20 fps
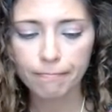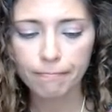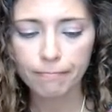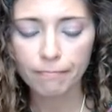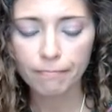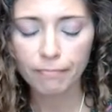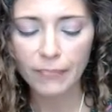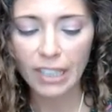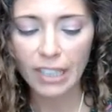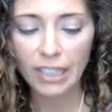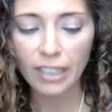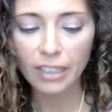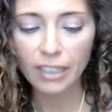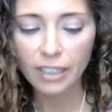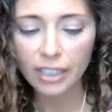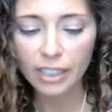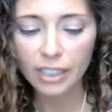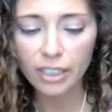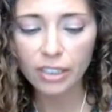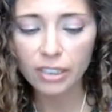In
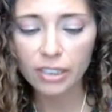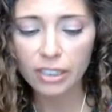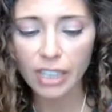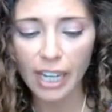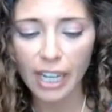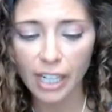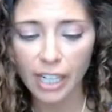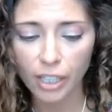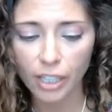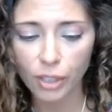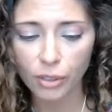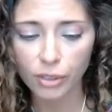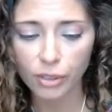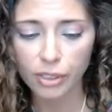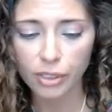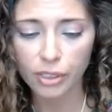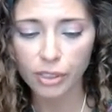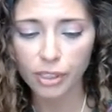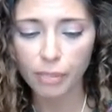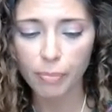clinical
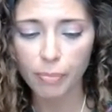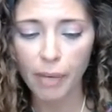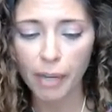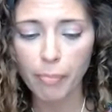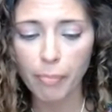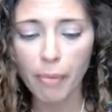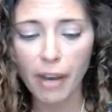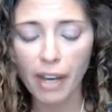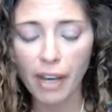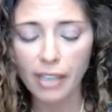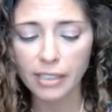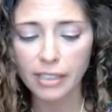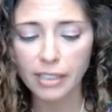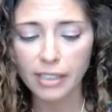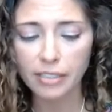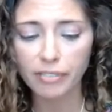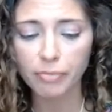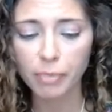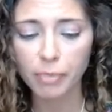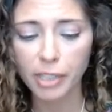diagnosis by
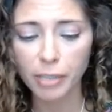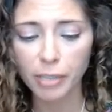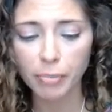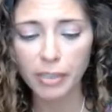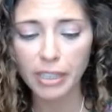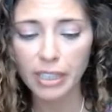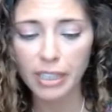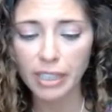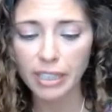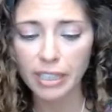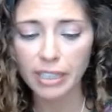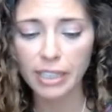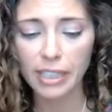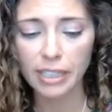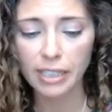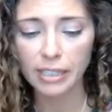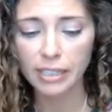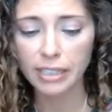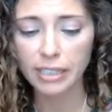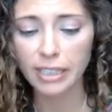positive PPD
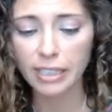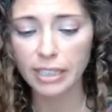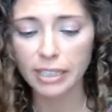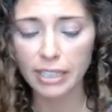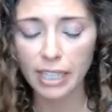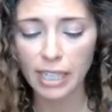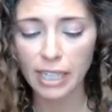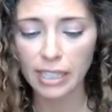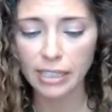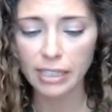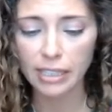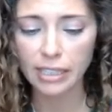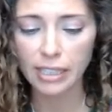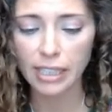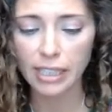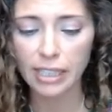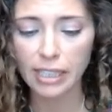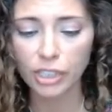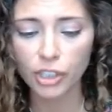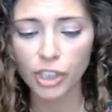skin test
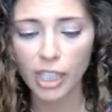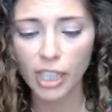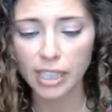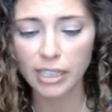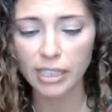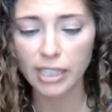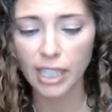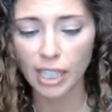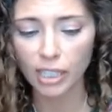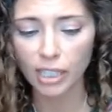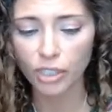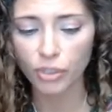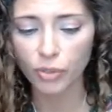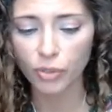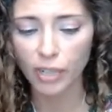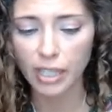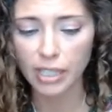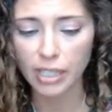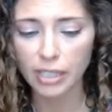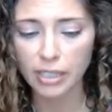and chest
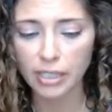x-rays.